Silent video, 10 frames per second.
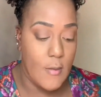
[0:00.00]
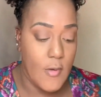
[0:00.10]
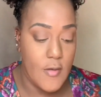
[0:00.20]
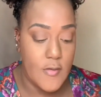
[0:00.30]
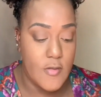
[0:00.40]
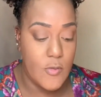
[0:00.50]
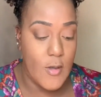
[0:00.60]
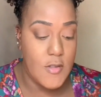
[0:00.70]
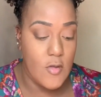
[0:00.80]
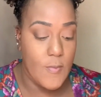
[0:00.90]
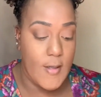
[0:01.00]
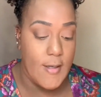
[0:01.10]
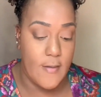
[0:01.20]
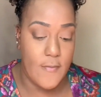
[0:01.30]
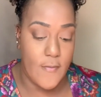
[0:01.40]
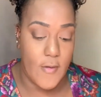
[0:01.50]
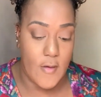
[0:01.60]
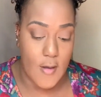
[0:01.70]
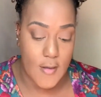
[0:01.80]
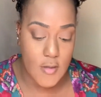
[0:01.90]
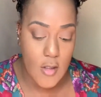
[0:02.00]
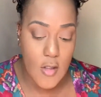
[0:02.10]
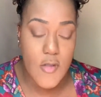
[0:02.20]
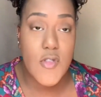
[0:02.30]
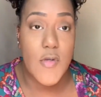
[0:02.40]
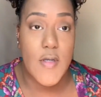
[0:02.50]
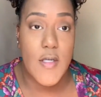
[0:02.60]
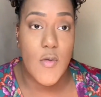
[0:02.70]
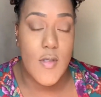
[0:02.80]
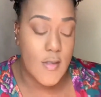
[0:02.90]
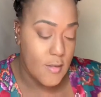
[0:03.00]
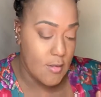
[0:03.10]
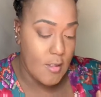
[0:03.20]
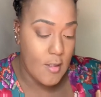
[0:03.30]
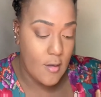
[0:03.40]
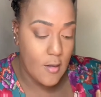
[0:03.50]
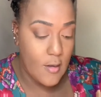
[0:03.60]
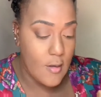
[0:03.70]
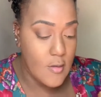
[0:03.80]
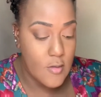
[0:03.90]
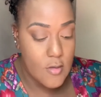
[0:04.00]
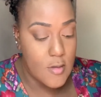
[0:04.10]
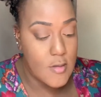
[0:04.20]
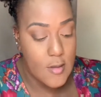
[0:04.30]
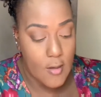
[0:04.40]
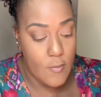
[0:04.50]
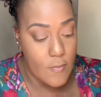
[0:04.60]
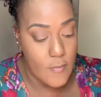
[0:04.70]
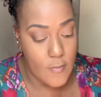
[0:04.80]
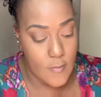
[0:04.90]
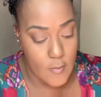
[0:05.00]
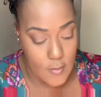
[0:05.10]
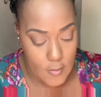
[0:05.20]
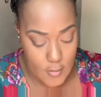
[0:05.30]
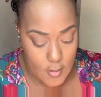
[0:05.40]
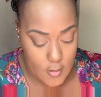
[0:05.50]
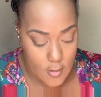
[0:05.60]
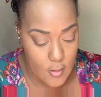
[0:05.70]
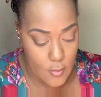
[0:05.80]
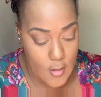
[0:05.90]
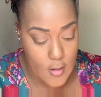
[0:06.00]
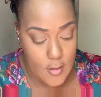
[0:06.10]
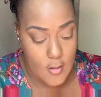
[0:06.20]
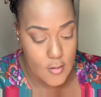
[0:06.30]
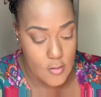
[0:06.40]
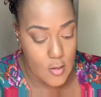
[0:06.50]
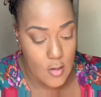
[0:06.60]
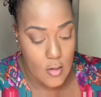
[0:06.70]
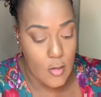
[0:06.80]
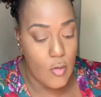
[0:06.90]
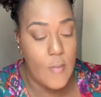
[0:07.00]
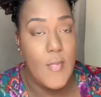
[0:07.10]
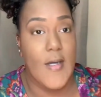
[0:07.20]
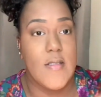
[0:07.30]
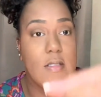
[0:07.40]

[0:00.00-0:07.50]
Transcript: I'm going to swatch it on my hand for you guys so that you can see just how cute it is on my